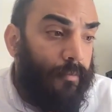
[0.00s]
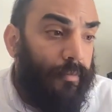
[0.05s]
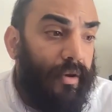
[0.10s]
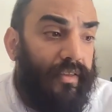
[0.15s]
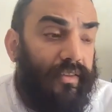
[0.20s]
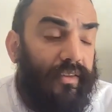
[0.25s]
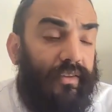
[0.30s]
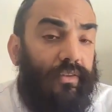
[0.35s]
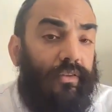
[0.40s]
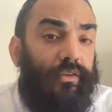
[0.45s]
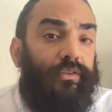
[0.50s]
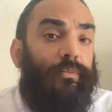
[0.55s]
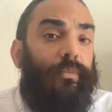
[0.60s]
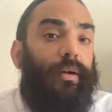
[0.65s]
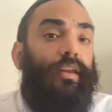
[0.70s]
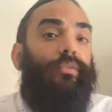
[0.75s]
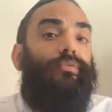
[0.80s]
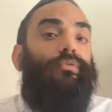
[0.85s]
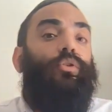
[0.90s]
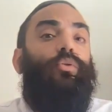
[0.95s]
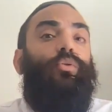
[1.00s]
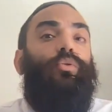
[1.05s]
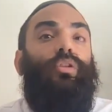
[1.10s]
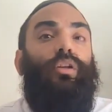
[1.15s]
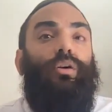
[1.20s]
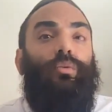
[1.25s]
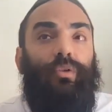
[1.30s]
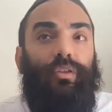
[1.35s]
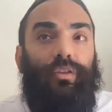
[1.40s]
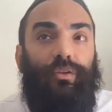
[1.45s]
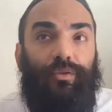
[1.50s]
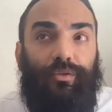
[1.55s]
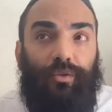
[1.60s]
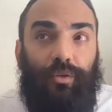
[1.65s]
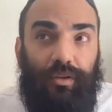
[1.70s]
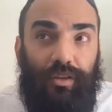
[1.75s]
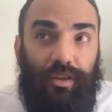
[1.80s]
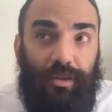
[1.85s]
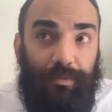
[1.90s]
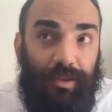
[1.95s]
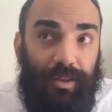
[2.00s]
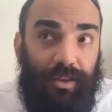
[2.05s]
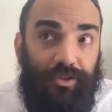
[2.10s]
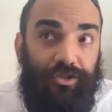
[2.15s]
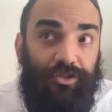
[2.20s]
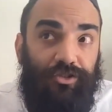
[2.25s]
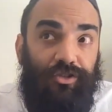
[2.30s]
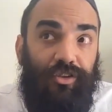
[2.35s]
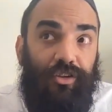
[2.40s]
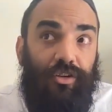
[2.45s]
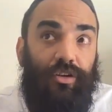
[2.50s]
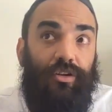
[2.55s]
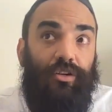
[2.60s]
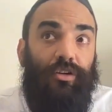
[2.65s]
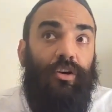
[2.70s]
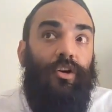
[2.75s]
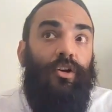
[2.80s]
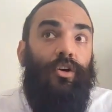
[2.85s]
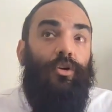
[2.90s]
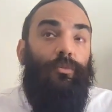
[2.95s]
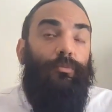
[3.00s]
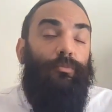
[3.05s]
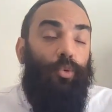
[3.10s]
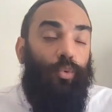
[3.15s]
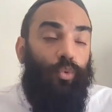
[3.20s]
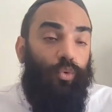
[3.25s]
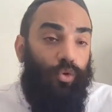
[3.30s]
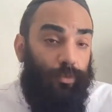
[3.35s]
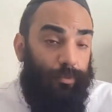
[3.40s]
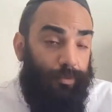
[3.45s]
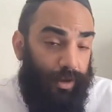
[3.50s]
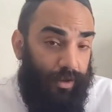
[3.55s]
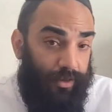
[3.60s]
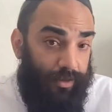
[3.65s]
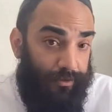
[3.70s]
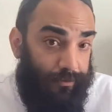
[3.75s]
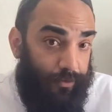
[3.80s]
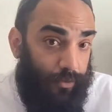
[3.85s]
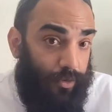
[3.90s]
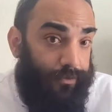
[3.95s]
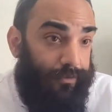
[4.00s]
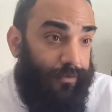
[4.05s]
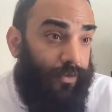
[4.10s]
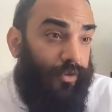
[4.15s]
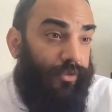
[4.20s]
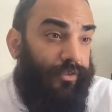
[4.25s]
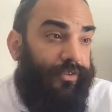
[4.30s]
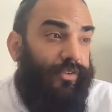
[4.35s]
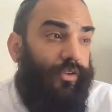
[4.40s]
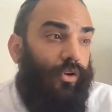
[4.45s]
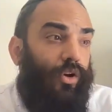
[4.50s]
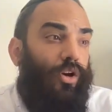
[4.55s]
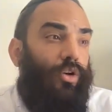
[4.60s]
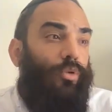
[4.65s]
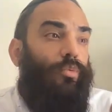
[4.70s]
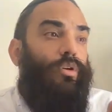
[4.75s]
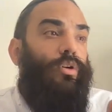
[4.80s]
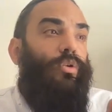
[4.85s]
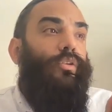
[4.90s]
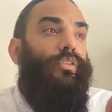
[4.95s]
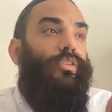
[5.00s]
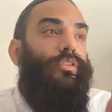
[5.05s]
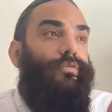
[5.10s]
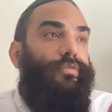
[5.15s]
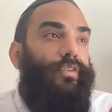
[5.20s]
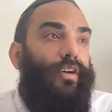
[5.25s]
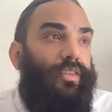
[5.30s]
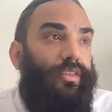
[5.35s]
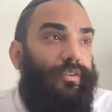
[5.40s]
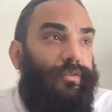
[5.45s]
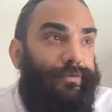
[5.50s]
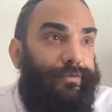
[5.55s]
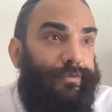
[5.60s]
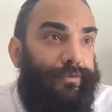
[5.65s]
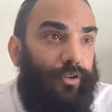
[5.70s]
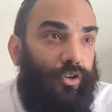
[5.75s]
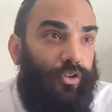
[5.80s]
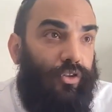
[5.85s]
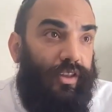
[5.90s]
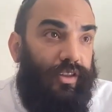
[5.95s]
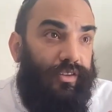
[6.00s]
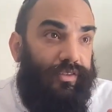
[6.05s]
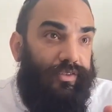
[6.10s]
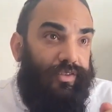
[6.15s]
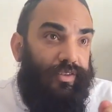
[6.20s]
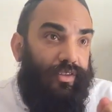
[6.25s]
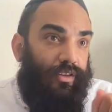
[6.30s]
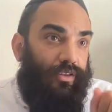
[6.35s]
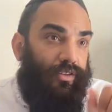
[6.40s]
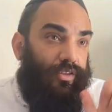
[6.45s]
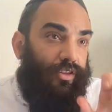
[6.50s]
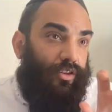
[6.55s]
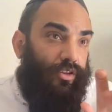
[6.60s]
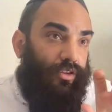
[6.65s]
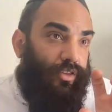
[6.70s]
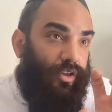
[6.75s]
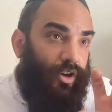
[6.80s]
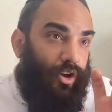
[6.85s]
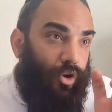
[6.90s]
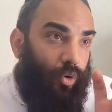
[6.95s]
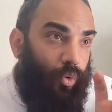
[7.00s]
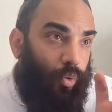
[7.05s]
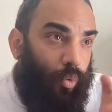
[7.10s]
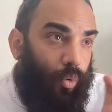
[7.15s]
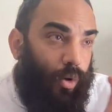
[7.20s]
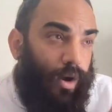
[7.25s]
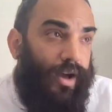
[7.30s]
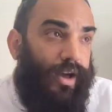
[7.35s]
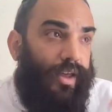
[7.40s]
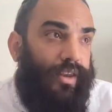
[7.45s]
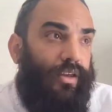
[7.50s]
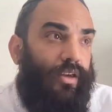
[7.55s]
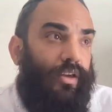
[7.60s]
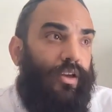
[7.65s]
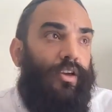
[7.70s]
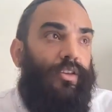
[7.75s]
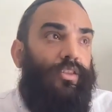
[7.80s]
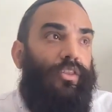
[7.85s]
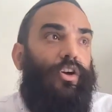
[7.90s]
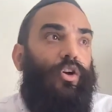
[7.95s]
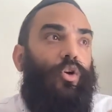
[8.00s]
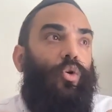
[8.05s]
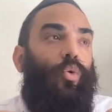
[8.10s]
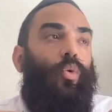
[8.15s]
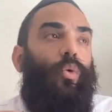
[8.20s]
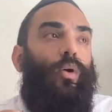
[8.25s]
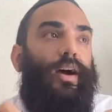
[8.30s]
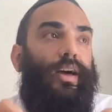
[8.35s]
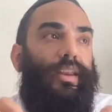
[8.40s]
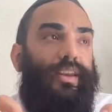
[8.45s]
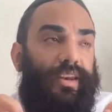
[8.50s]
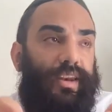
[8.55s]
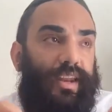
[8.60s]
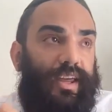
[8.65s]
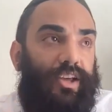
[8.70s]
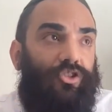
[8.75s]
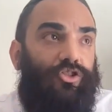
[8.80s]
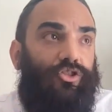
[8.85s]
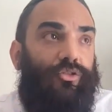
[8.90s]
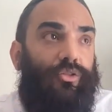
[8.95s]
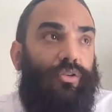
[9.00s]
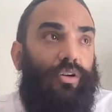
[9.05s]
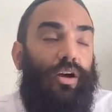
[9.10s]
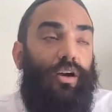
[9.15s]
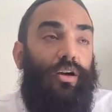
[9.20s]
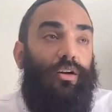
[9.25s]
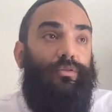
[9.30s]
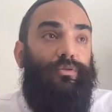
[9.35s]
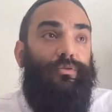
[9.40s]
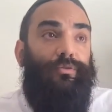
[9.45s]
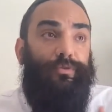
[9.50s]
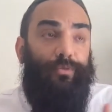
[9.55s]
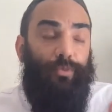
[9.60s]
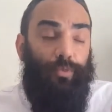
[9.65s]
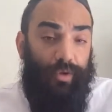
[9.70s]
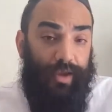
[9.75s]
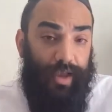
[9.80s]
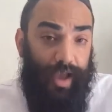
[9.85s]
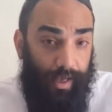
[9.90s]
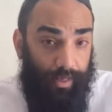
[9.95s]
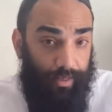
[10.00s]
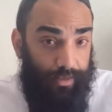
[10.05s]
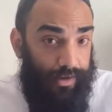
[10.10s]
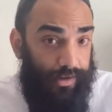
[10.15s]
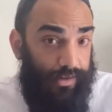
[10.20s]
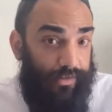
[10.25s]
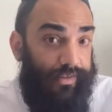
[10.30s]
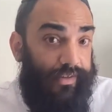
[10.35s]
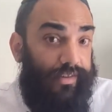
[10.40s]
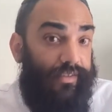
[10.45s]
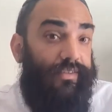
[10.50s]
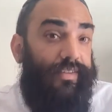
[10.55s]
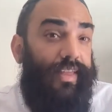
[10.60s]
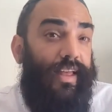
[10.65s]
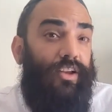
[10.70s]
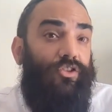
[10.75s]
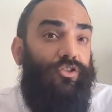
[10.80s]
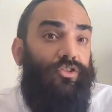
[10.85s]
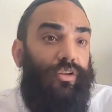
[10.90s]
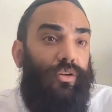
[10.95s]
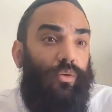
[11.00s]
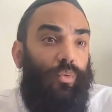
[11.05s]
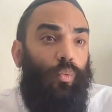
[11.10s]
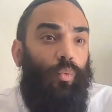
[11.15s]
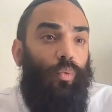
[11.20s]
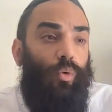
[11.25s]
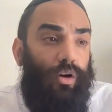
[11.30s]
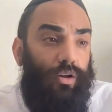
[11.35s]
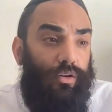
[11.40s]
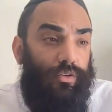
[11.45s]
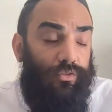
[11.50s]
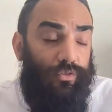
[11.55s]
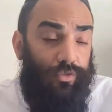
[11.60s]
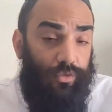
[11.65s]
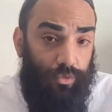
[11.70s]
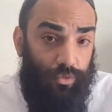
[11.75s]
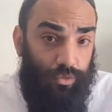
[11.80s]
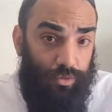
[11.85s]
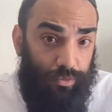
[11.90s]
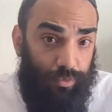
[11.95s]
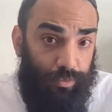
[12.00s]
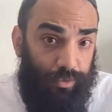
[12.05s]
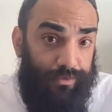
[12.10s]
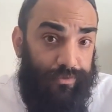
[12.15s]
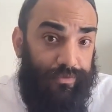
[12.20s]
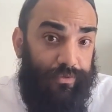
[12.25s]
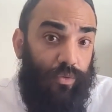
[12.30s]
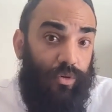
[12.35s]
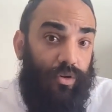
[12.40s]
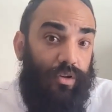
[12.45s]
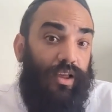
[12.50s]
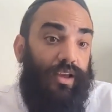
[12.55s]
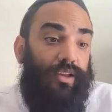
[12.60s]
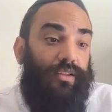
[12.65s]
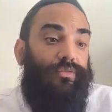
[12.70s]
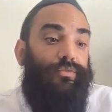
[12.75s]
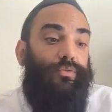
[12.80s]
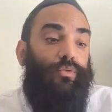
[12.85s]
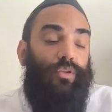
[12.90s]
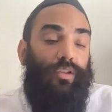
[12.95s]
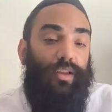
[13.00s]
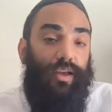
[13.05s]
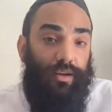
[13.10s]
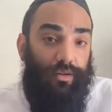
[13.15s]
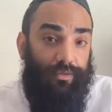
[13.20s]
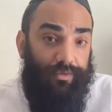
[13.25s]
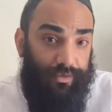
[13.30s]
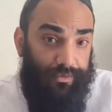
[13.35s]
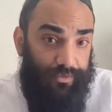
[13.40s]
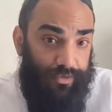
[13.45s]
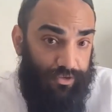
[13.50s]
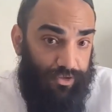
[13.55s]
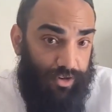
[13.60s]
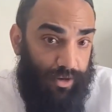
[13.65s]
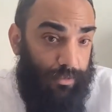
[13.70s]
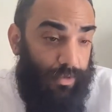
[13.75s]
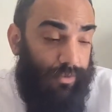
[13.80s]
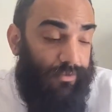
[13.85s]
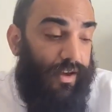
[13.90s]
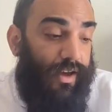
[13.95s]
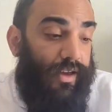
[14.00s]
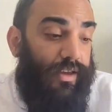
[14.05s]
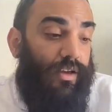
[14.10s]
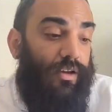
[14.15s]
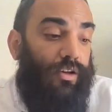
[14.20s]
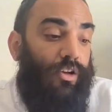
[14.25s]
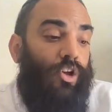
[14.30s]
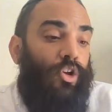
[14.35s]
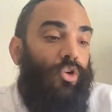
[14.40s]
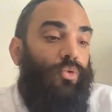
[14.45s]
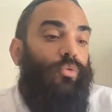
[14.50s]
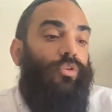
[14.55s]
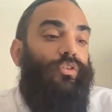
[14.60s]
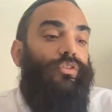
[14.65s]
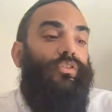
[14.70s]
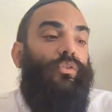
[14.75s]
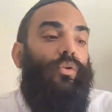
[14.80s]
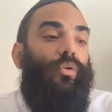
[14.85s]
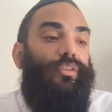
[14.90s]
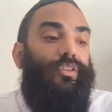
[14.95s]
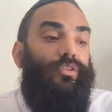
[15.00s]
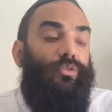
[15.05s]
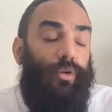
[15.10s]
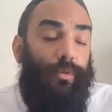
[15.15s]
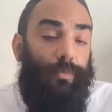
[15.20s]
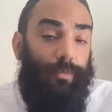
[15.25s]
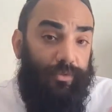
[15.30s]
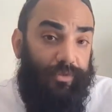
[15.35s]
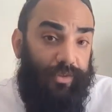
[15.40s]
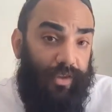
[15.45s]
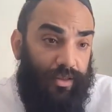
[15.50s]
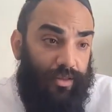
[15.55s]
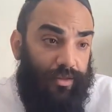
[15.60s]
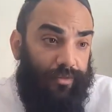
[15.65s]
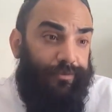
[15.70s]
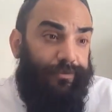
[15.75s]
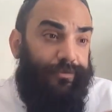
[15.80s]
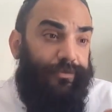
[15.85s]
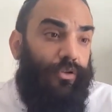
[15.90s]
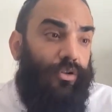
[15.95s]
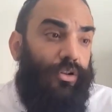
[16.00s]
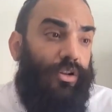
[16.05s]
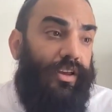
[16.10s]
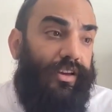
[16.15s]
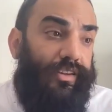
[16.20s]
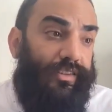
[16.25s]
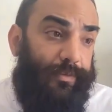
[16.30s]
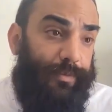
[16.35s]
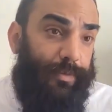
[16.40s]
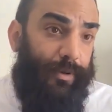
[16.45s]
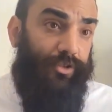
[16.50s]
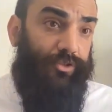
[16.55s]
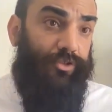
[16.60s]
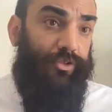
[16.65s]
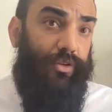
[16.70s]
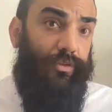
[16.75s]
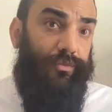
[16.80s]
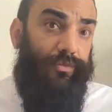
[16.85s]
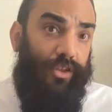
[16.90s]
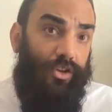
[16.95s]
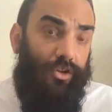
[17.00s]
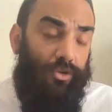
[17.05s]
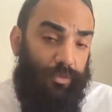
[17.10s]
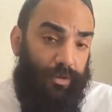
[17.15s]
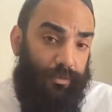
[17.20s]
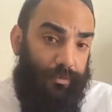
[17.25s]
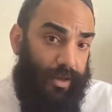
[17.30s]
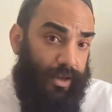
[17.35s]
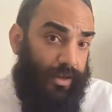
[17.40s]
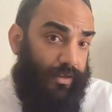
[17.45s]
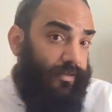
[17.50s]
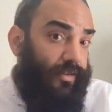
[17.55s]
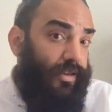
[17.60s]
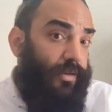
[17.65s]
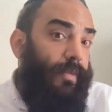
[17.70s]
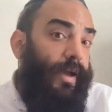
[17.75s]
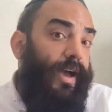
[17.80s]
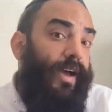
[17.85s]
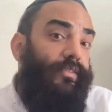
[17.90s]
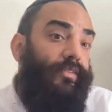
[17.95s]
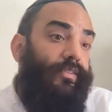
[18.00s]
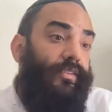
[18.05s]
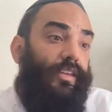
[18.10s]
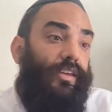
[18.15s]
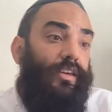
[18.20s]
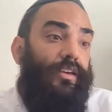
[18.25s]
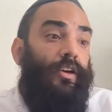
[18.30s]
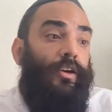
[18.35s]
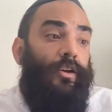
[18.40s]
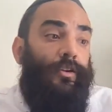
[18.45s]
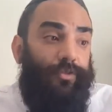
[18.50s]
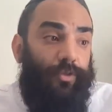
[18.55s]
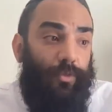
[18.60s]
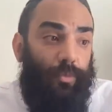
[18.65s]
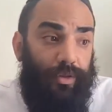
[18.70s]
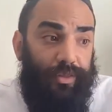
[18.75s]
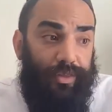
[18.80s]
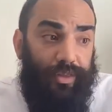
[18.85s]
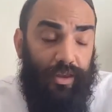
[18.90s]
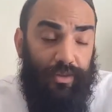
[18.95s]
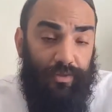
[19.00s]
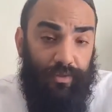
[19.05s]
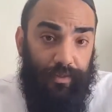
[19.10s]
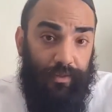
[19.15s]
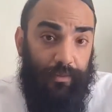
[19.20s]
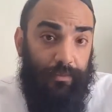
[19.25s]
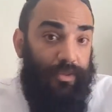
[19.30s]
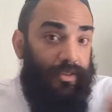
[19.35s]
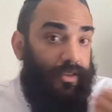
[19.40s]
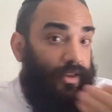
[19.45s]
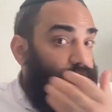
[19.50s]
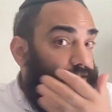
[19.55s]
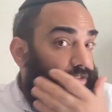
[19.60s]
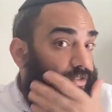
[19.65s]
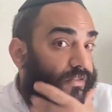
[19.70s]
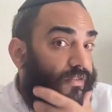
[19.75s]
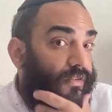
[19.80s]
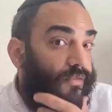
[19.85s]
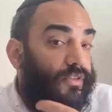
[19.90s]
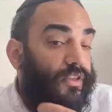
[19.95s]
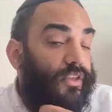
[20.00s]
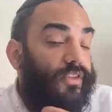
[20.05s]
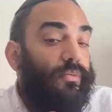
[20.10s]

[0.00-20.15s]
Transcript: But in the Zman of Geula, when there's going to be the sheer Maruba, the fourfold song, we're going to find the fullness, the, the, the quad, the quad nature of reality's extension one, two, three, four, like the four letters of the Shem Havaya, which is going to represent the full expression of the human being's capacity from within the limitations of